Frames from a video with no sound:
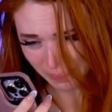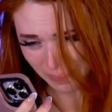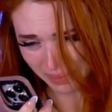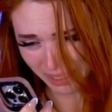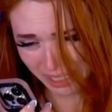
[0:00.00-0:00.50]

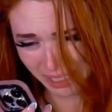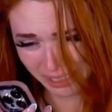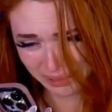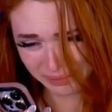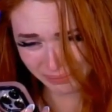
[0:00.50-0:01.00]
I said
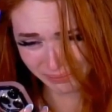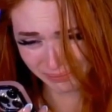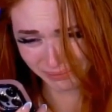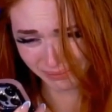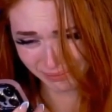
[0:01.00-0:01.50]
it to show
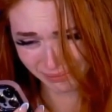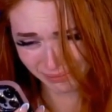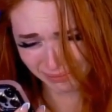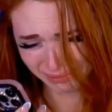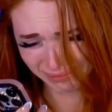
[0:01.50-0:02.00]
you how
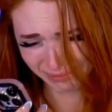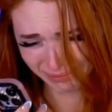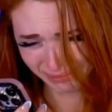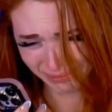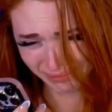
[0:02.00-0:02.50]

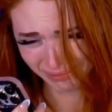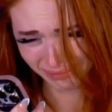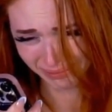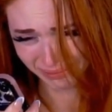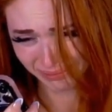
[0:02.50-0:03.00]
easily
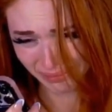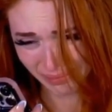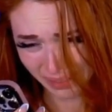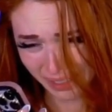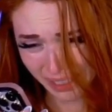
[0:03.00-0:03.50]
distracted you are.